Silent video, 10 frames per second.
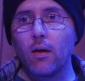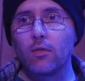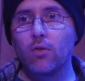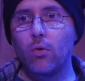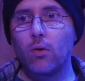
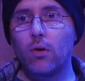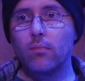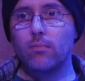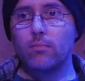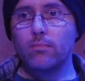So
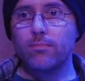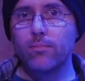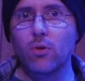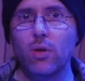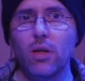
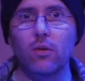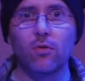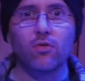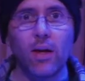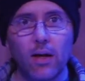you can either
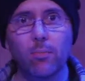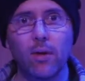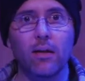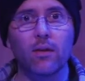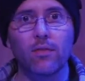set up
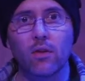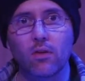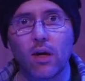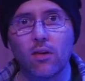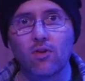an end of the
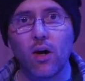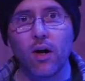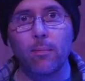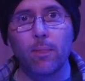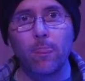night
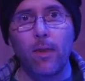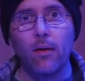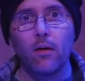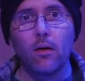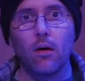shot
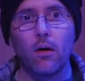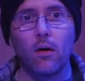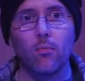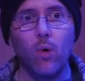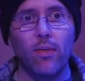
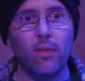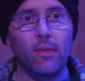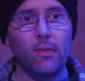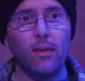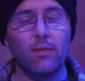with the